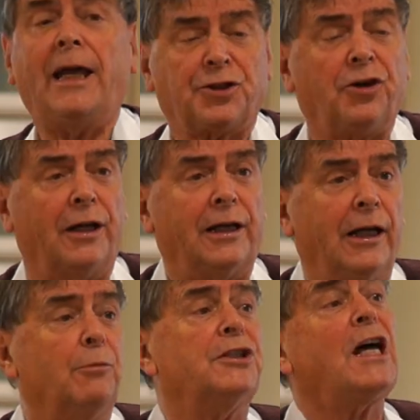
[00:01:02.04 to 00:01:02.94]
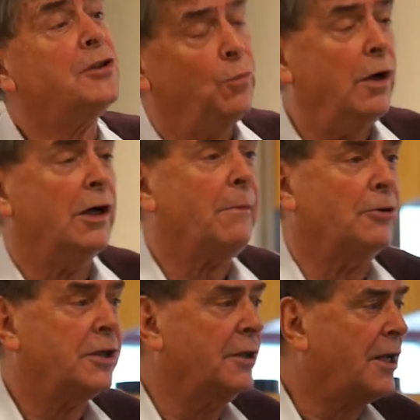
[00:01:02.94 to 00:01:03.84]
electronically, which doesn't work
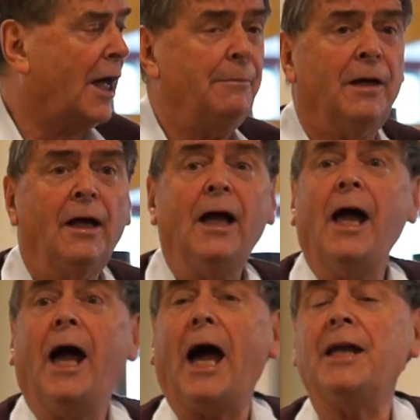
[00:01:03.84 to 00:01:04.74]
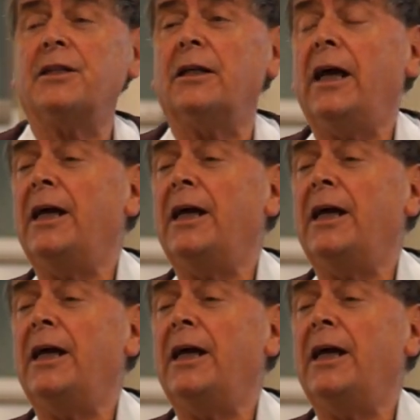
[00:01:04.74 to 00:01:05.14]
most of the time. And, uh,